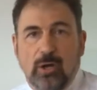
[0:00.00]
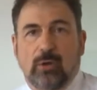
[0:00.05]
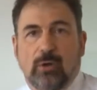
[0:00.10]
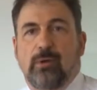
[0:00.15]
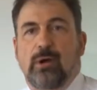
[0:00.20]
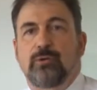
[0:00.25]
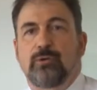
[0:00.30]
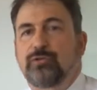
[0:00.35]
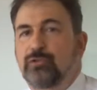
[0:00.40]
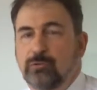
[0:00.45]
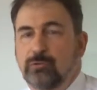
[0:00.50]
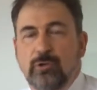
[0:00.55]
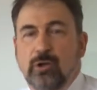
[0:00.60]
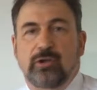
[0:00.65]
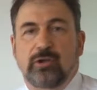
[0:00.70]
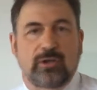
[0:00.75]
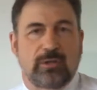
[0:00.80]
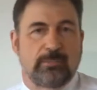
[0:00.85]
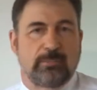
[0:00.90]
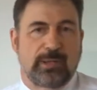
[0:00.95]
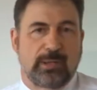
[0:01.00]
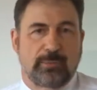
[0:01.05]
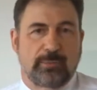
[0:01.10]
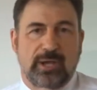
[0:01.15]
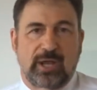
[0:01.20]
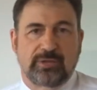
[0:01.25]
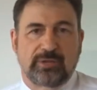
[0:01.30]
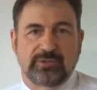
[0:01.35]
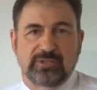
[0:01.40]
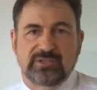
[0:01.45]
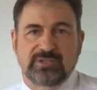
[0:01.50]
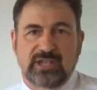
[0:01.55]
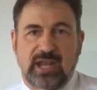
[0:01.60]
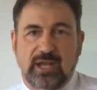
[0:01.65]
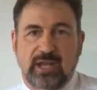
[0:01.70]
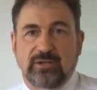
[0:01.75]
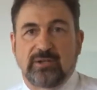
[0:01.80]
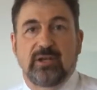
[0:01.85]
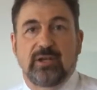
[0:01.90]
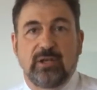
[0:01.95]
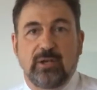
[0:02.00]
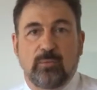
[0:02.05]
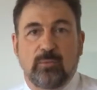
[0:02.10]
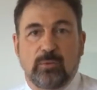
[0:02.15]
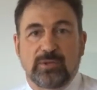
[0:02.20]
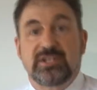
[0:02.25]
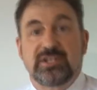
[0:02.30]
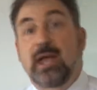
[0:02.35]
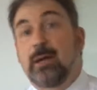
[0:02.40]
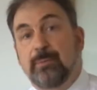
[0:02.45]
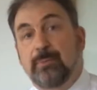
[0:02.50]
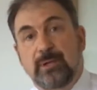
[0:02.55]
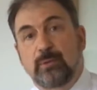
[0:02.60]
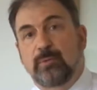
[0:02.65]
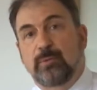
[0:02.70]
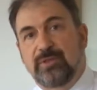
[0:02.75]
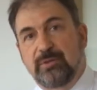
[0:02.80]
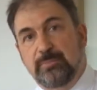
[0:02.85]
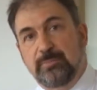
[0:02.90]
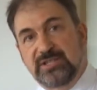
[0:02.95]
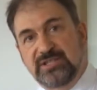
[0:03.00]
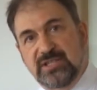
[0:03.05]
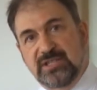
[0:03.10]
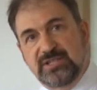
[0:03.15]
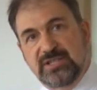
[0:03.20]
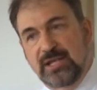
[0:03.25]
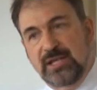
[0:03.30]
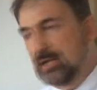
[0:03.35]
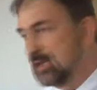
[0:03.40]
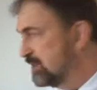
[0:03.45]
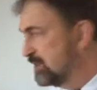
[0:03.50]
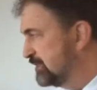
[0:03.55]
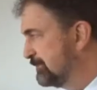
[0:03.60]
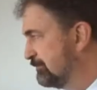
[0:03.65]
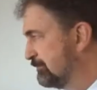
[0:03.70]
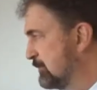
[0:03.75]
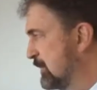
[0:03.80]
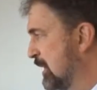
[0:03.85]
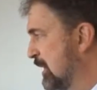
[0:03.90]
or else you're not going to be able to understand what's happening with the business English.